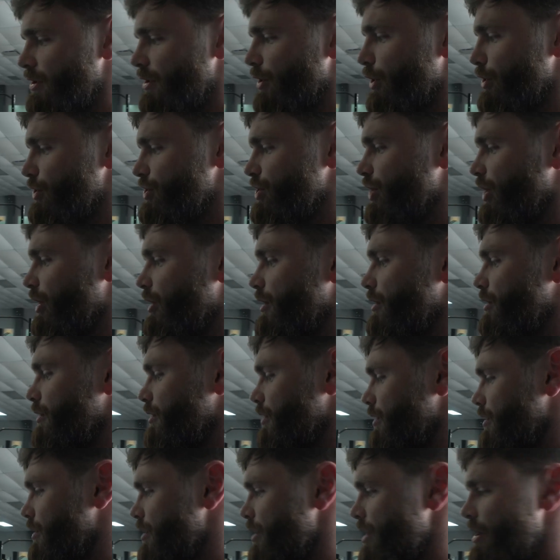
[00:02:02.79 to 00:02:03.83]
Looks good.
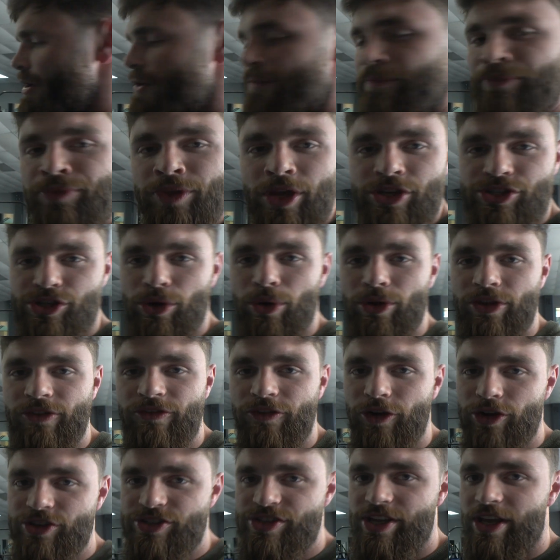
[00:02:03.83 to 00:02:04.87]
So on the
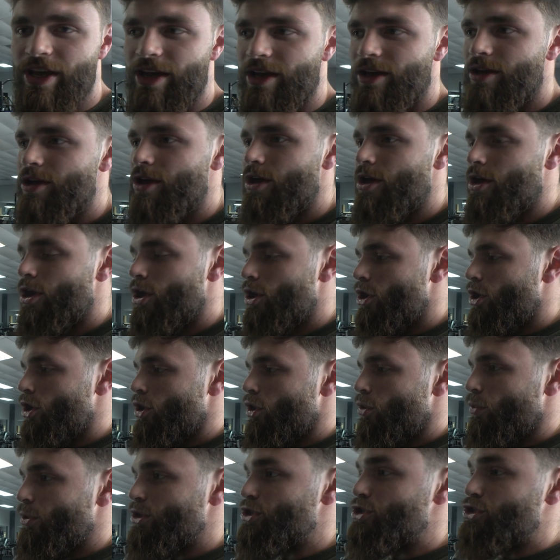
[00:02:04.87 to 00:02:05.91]
first day,
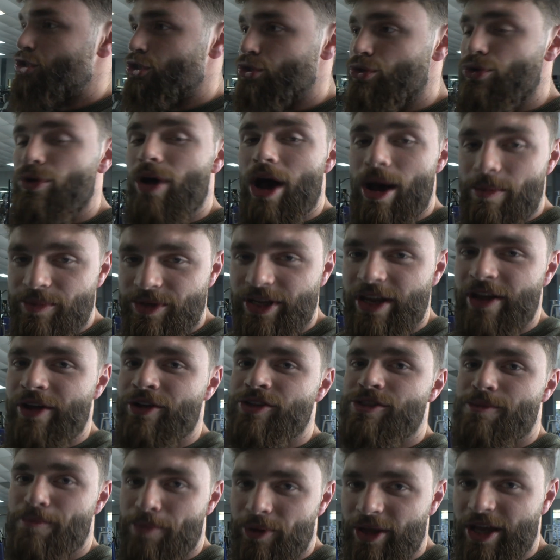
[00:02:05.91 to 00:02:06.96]
we do up
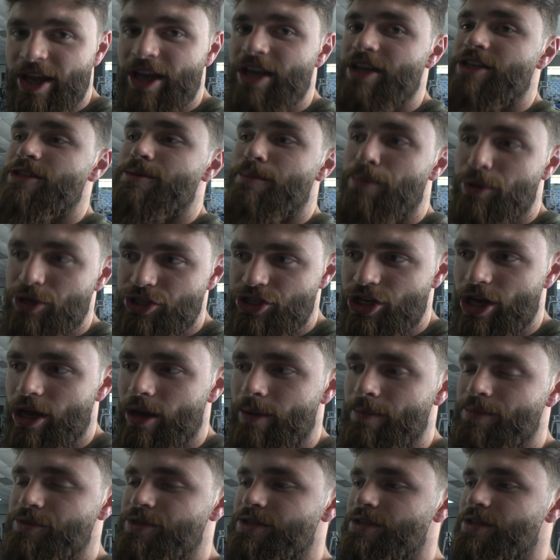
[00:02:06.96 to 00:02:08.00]
downs, planks,
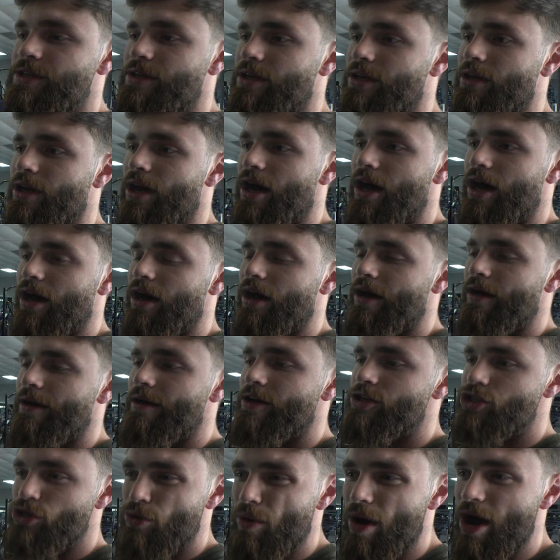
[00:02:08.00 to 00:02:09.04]
push-ups,
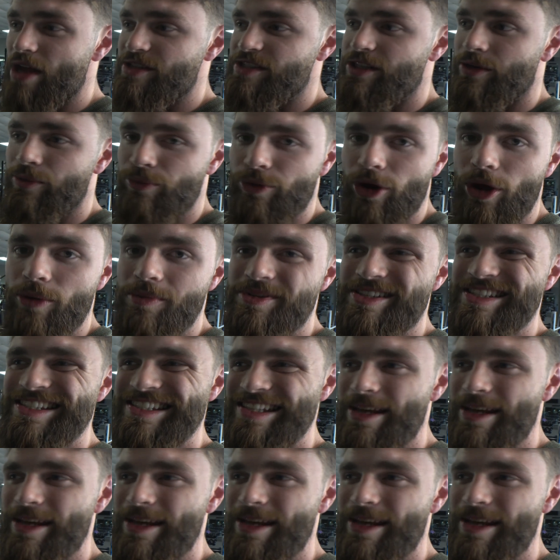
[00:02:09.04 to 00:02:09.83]
squats, and ropes.